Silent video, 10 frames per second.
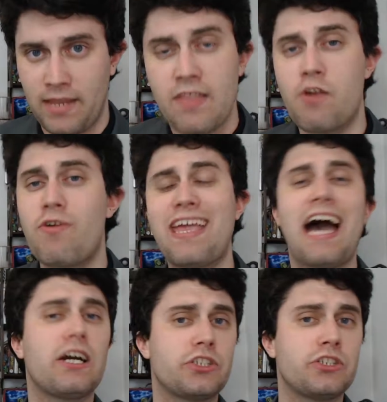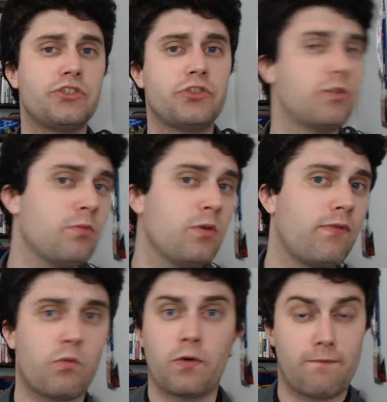The reactions to the
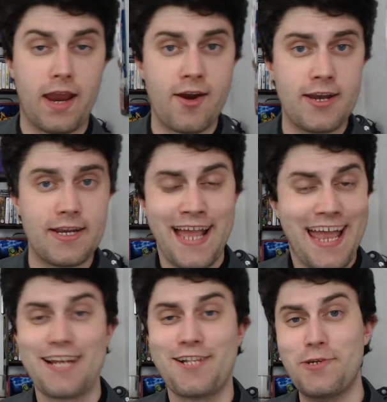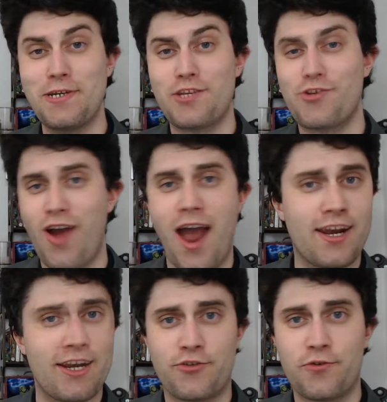movie were varied, including the tried
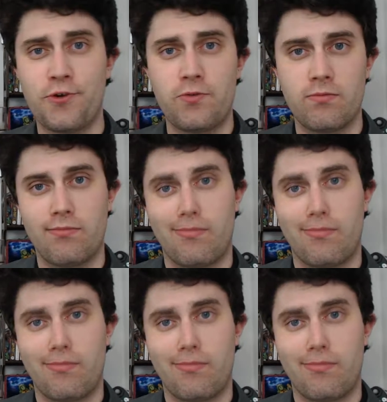and true